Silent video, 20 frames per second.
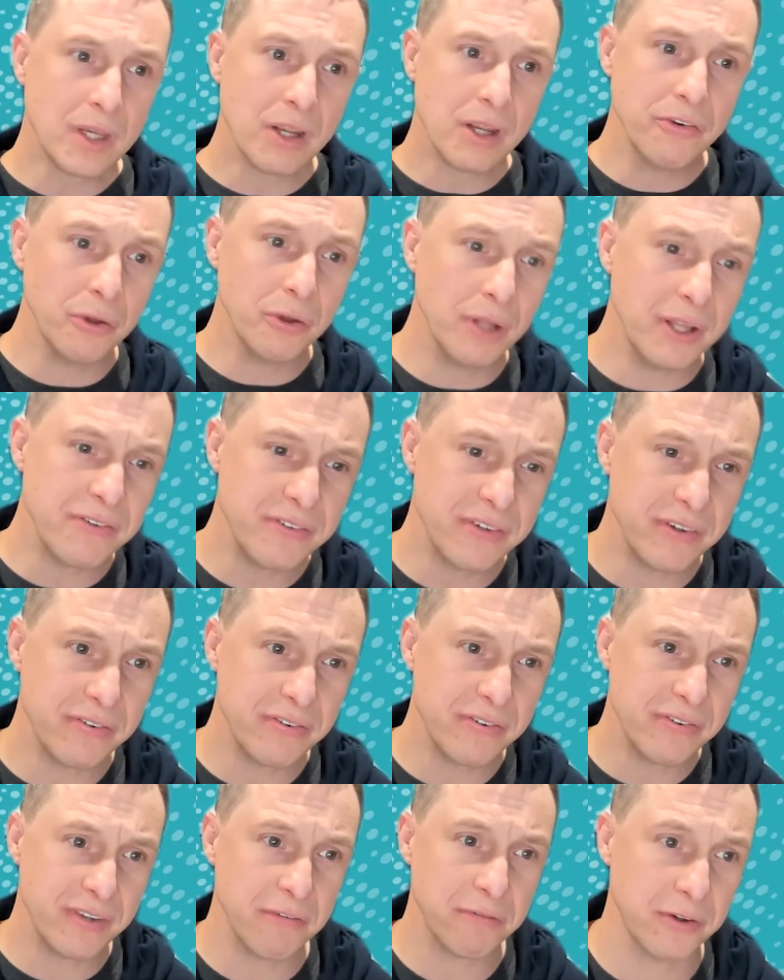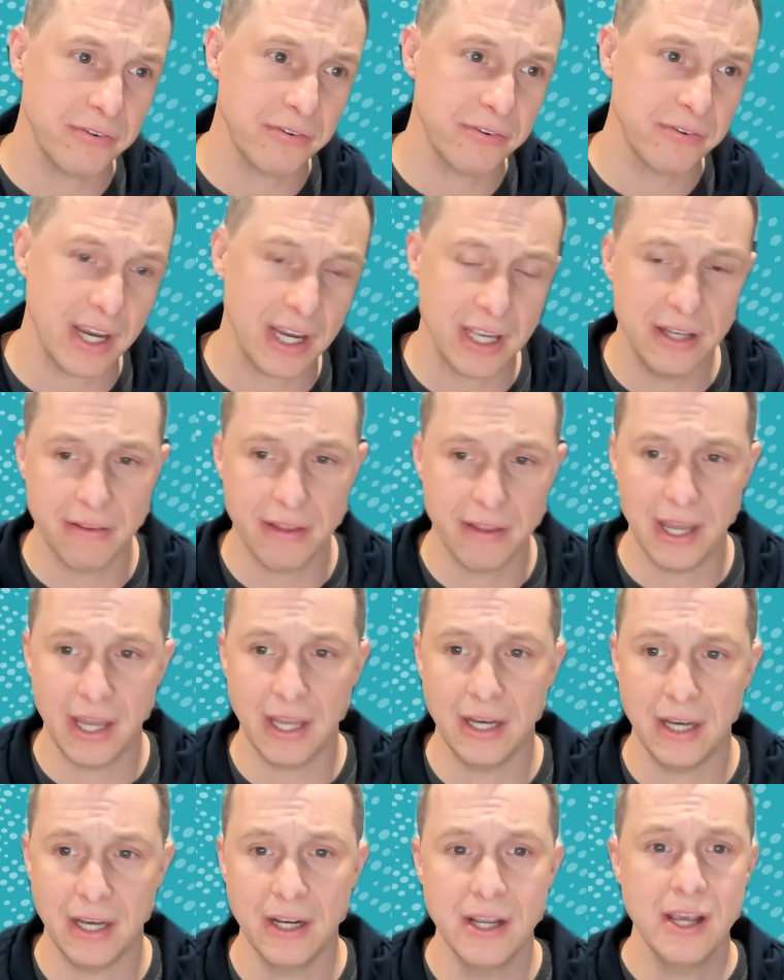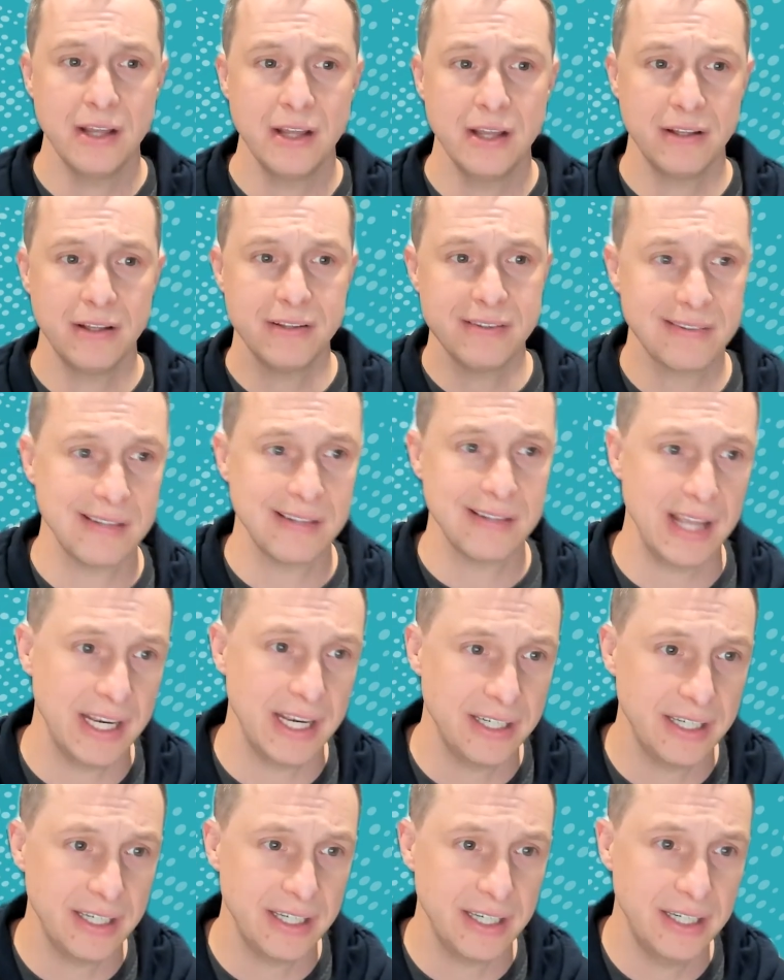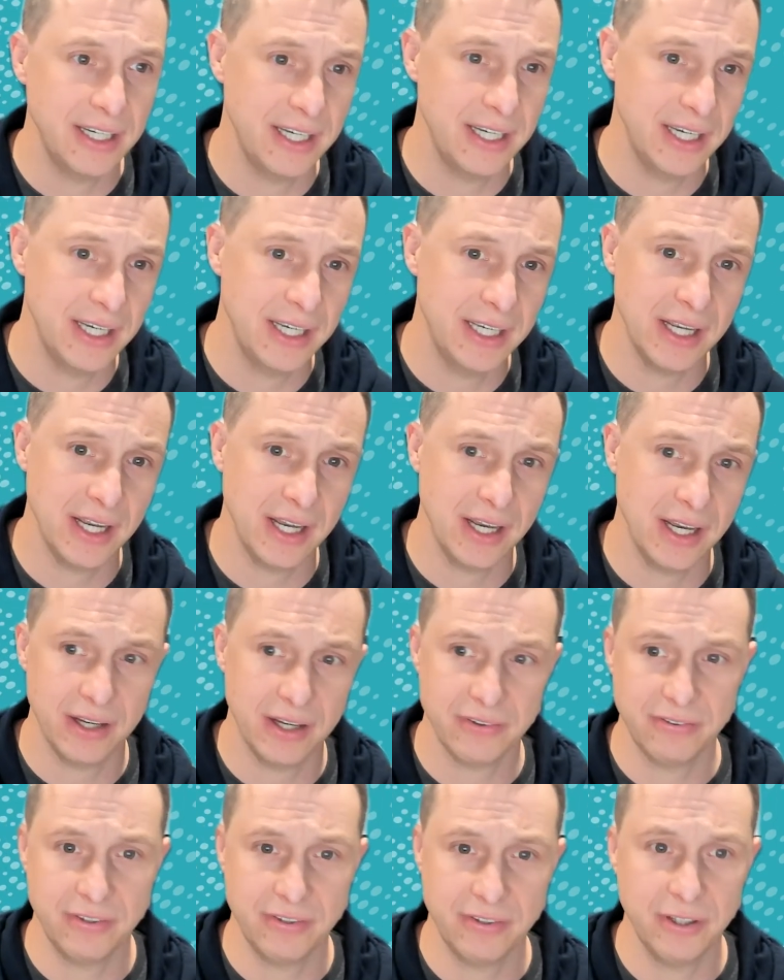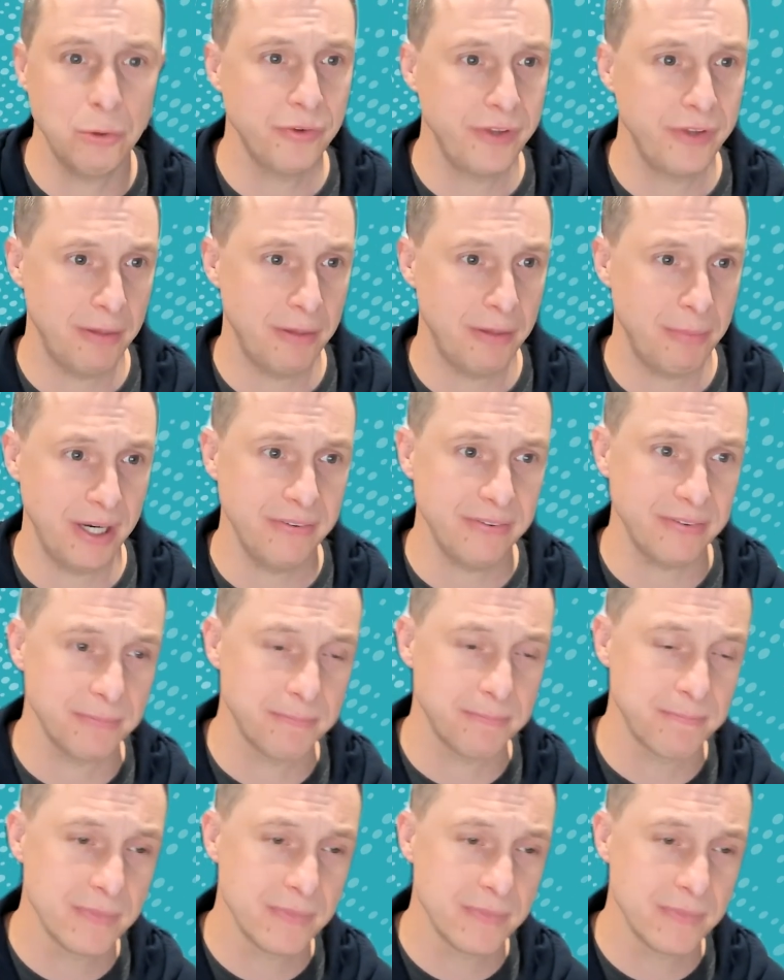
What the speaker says: So let's just say for a second that this is landed in a SQL database.